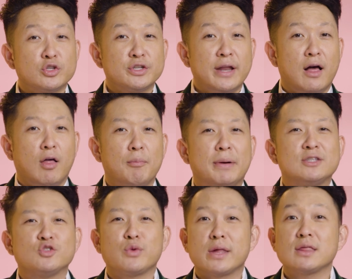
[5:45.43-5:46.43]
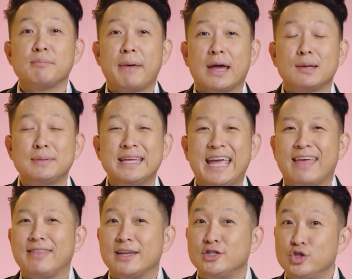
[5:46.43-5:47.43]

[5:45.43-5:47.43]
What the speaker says: Chanel, but dress impeccably, and they